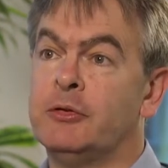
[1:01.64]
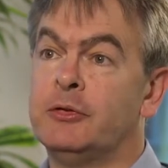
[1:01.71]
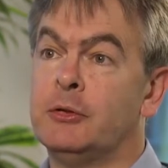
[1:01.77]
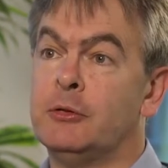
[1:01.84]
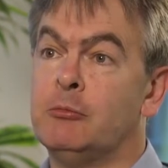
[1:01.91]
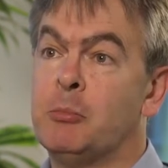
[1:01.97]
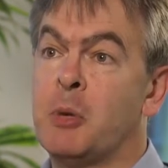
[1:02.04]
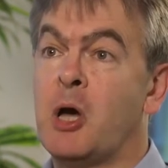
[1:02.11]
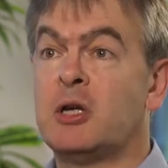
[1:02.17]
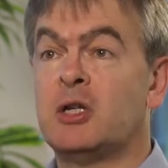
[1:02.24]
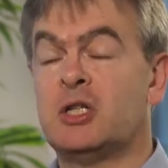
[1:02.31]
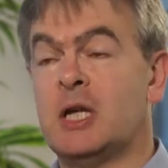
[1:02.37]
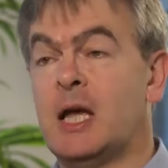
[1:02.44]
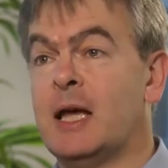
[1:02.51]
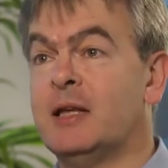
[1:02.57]
to buy
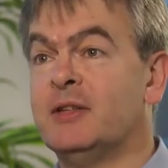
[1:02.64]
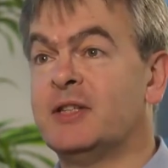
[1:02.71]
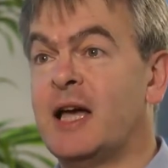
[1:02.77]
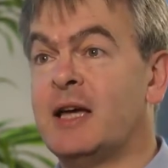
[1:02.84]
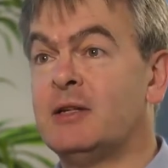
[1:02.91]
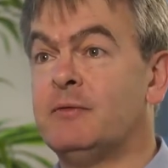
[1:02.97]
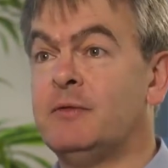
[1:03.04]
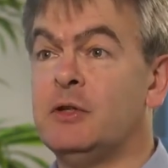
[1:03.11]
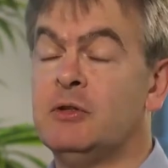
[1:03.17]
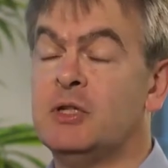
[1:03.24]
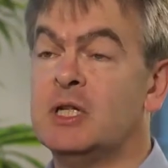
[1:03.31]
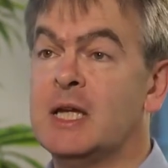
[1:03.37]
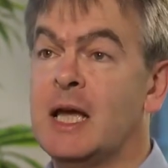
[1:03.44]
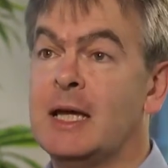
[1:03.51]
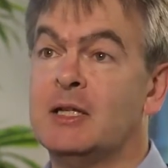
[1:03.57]
shares at a
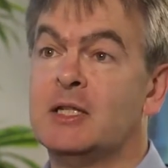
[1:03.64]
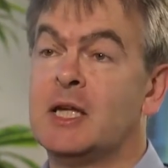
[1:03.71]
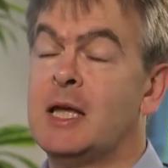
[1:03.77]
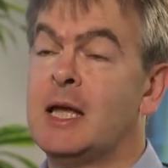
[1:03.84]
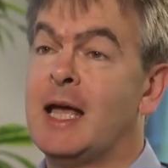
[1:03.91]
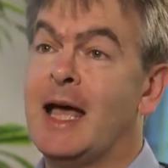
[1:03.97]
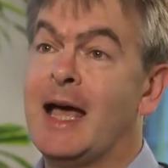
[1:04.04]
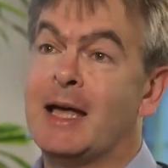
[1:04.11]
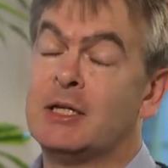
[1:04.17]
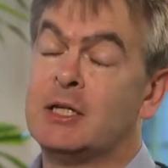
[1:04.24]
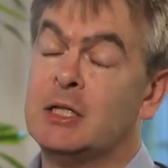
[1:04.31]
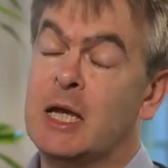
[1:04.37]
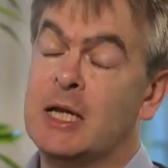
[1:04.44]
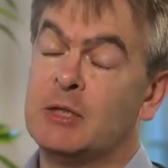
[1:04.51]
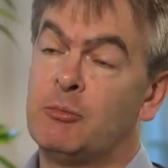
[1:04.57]
future date at
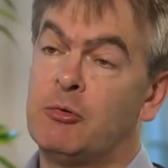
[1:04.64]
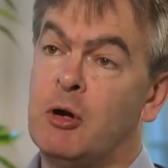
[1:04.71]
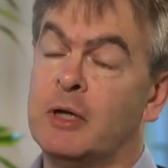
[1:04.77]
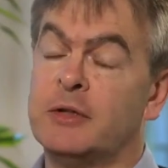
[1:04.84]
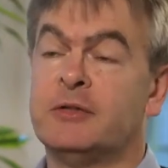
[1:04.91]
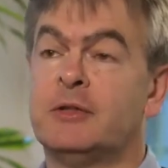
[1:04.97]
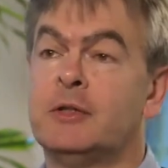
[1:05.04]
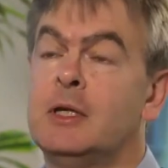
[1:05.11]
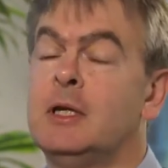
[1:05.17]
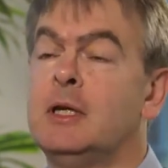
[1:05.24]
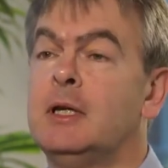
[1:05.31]
today's price.